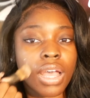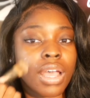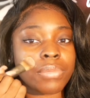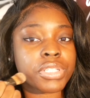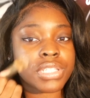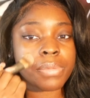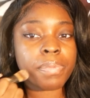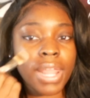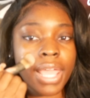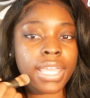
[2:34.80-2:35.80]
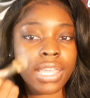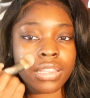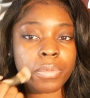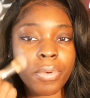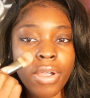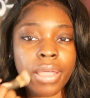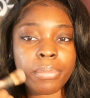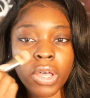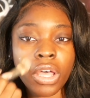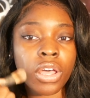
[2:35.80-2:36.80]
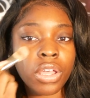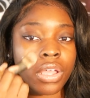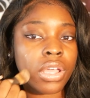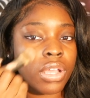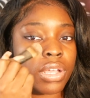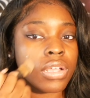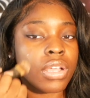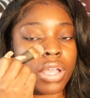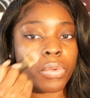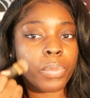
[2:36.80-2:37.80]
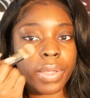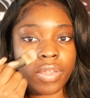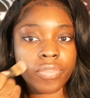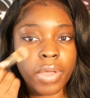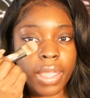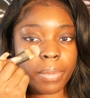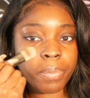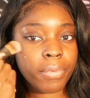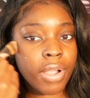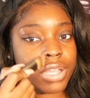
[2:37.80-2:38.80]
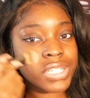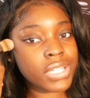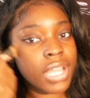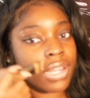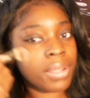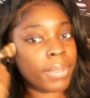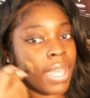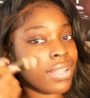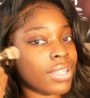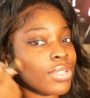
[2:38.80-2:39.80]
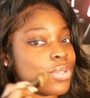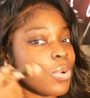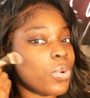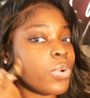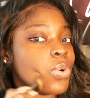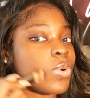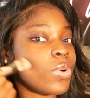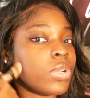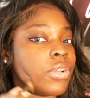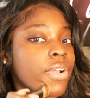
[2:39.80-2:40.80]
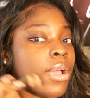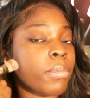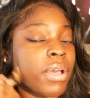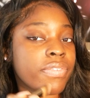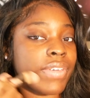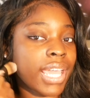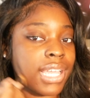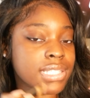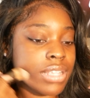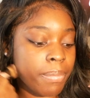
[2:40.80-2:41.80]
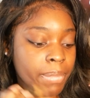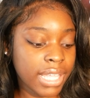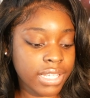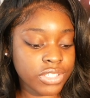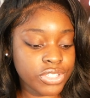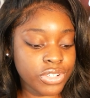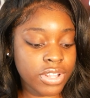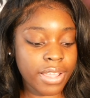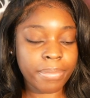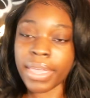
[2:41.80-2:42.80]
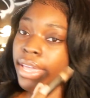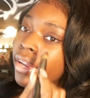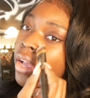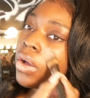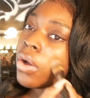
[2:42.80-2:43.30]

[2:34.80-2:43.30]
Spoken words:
I'm just applying the primer with a brush, and I'm getting this all around my face. I'm making sure that I'm getting